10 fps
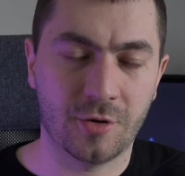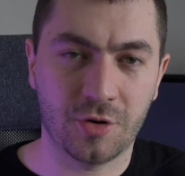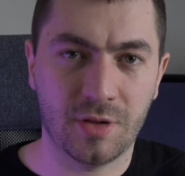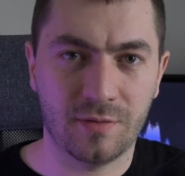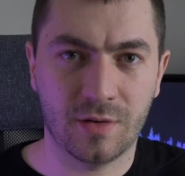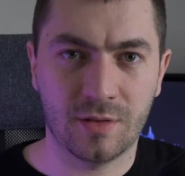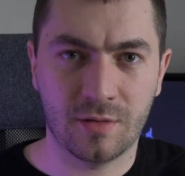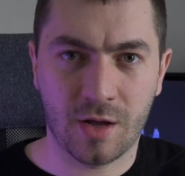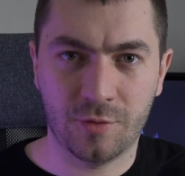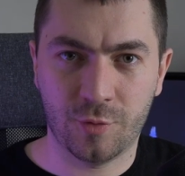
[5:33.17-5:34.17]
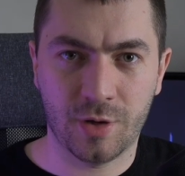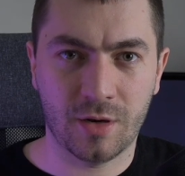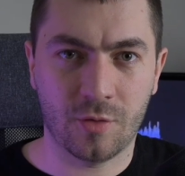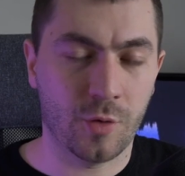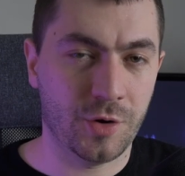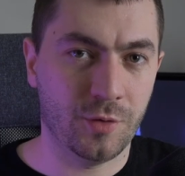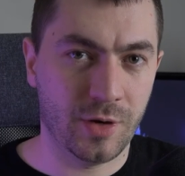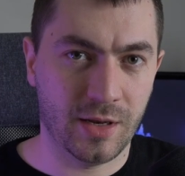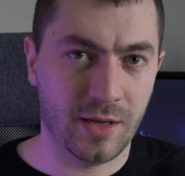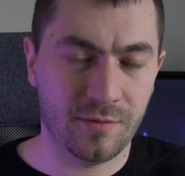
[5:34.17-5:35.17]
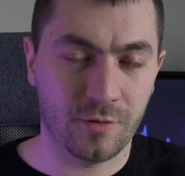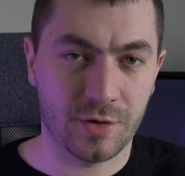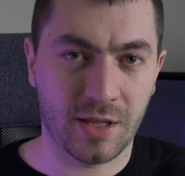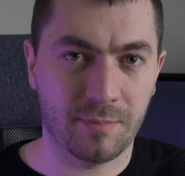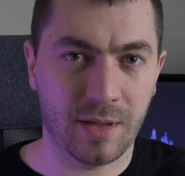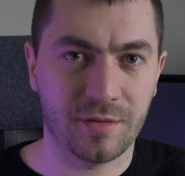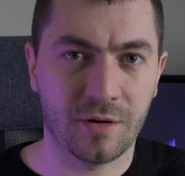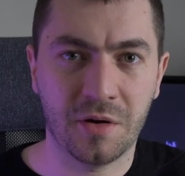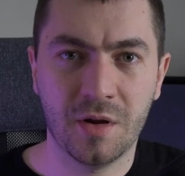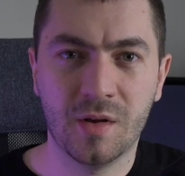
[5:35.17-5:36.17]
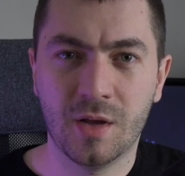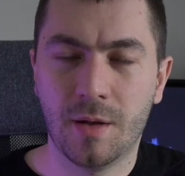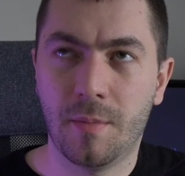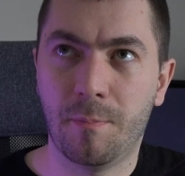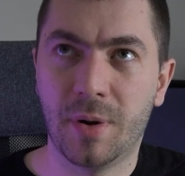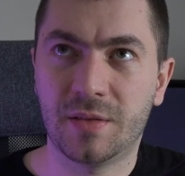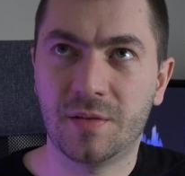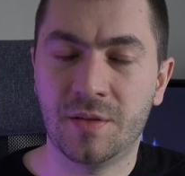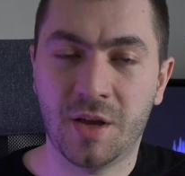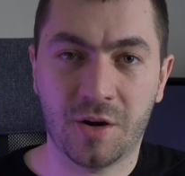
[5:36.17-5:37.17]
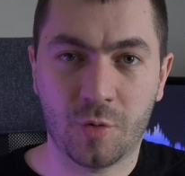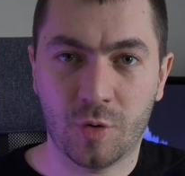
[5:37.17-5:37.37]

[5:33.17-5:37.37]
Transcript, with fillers: not even Unreal or Unity for that matter but they are